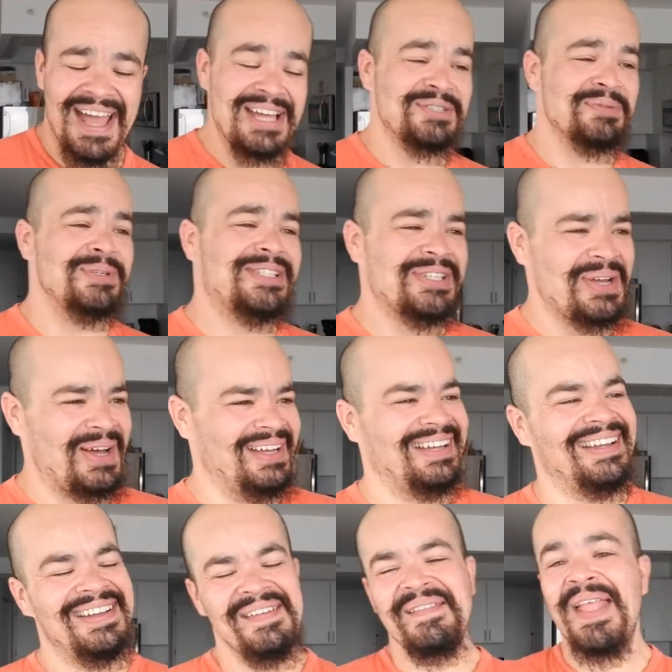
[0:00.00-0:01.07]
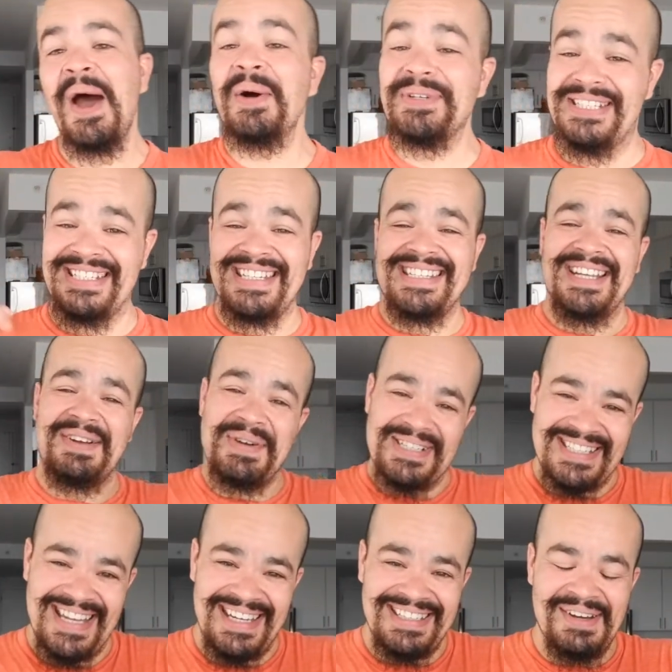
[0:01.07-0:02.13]
as we saw, just as a
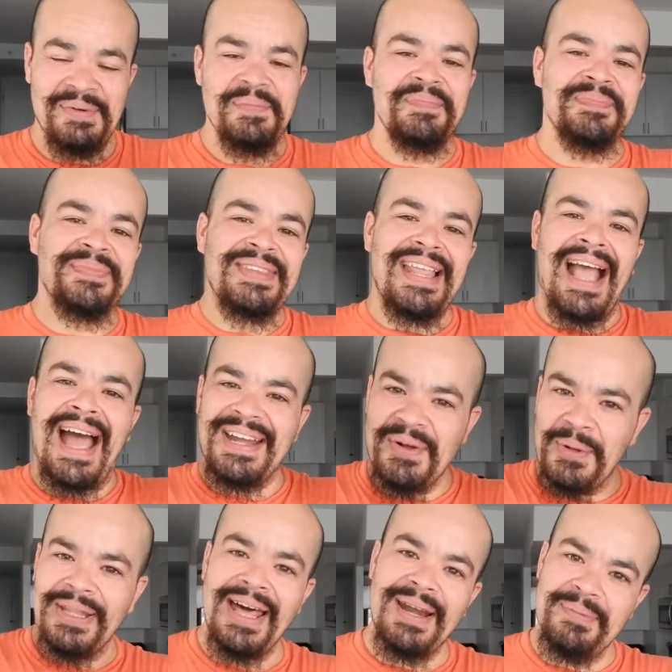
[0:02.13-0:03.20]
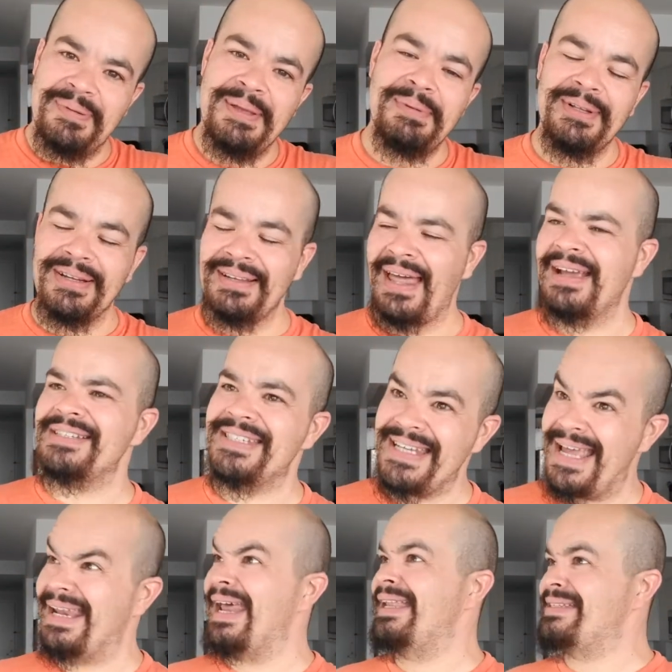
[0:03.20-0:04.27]
quick side note, I know a lot of people are like,
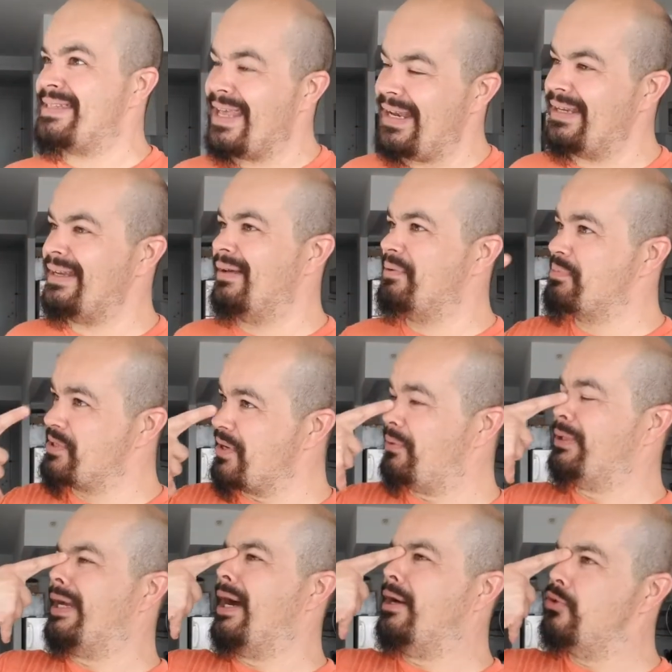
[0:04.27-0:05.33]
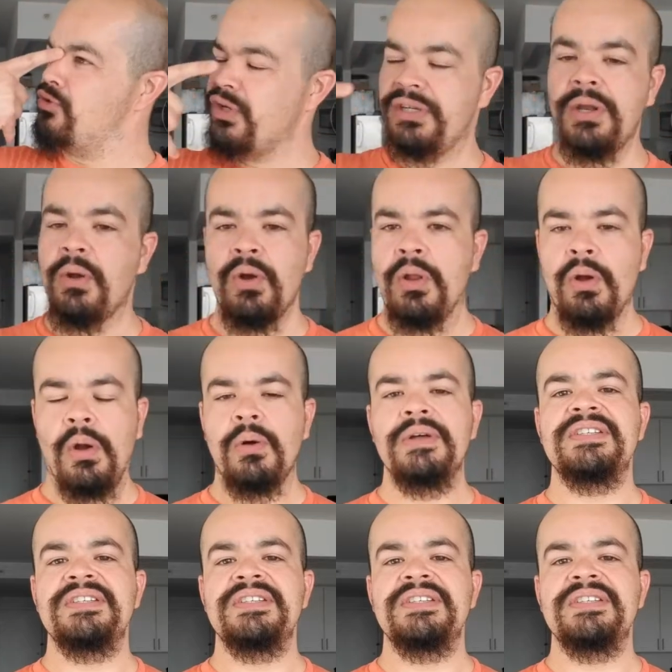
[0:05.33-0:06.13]
CNN said it was only 100. No.